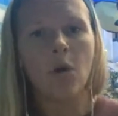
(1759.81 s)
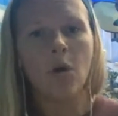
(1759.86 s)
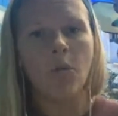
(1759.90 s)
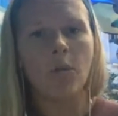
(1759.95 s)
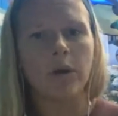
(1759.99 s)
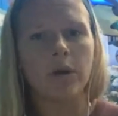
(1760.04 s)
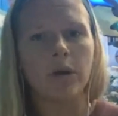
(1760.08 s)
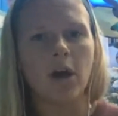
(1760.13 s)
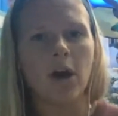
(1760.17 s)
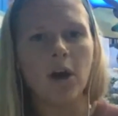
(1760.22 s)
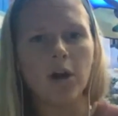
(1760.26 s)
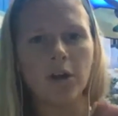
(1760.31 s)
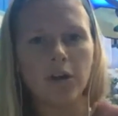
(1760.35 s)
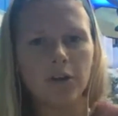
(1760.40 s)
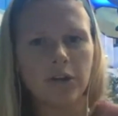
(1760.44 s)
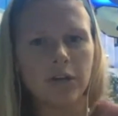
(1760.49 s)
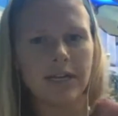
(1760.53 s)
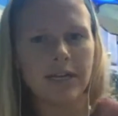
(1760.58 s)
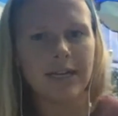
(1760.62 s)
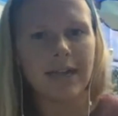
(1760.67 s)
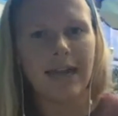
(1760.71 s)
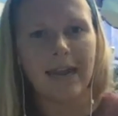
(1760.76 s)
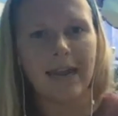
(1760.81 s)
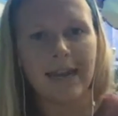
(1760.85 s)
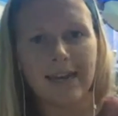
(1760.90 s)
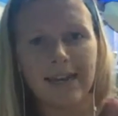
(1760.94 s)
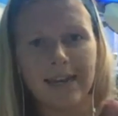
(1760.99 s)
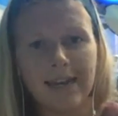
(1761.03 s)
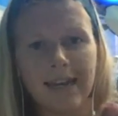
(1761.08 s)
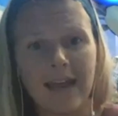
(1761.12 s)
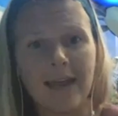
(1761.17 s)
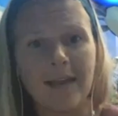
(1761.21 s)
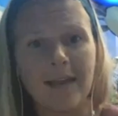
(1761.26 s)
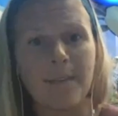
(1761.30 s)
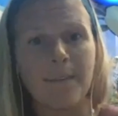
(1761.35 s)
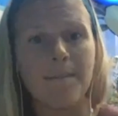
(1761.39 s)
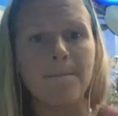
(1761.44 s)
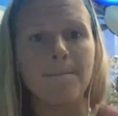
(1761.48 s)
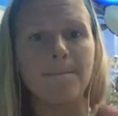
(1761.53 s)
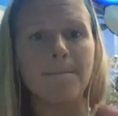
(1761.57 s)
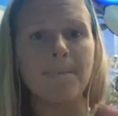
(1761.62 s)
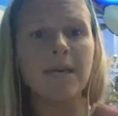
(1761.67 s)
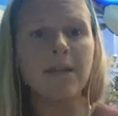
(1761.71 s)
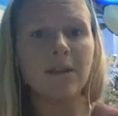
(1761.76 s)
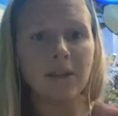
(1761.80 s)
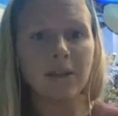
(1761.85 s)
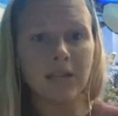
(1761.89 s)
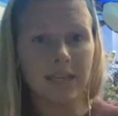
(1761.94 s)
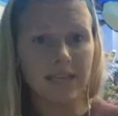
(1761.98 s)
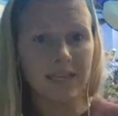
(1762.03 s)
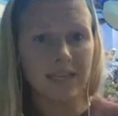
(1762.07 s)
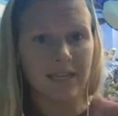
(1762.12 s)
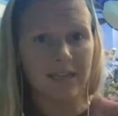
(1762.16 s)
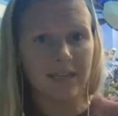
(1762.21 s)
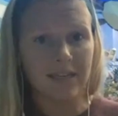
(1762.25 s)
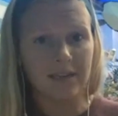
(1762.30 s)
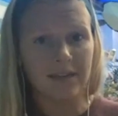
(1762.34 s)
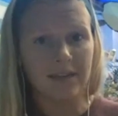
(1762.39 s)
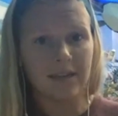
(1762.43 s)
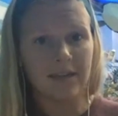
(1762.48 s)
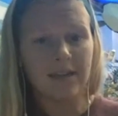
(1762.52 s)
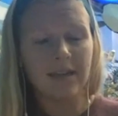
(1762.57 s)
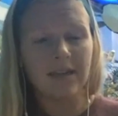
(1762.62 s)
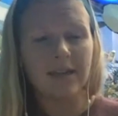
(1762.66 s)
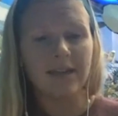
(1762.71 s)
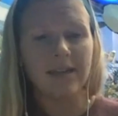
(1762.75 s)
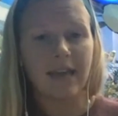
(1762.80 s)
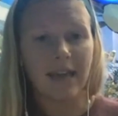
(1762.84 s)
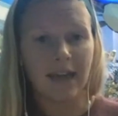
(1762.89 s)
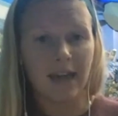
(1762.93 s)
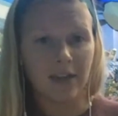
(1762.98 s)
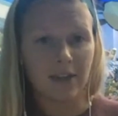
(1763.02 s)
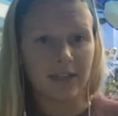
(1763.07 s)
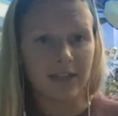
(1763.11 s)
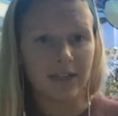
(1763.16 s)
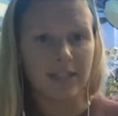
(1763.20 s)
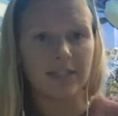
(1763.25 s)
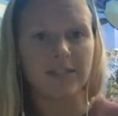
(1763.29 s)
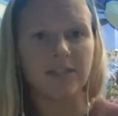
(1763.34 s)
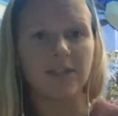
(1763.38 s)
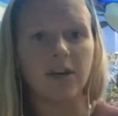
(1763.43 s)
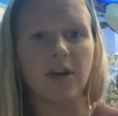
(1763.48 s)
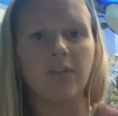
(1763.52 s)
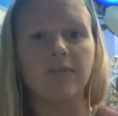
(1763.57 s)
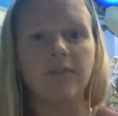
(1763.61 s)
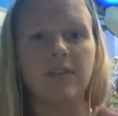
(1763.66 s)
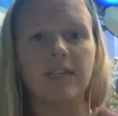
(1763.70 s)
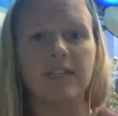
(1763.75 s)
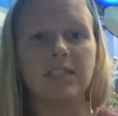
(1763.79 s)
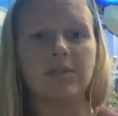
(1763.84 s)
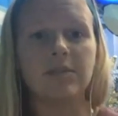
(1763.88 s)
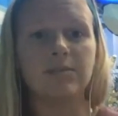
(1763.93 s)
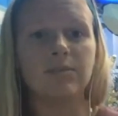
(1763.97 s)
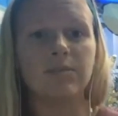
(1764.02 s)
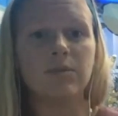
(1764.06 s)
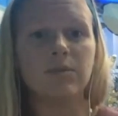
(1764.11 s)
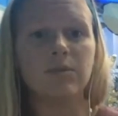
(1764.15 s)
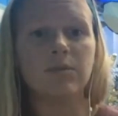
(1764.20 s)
188 million gallons of this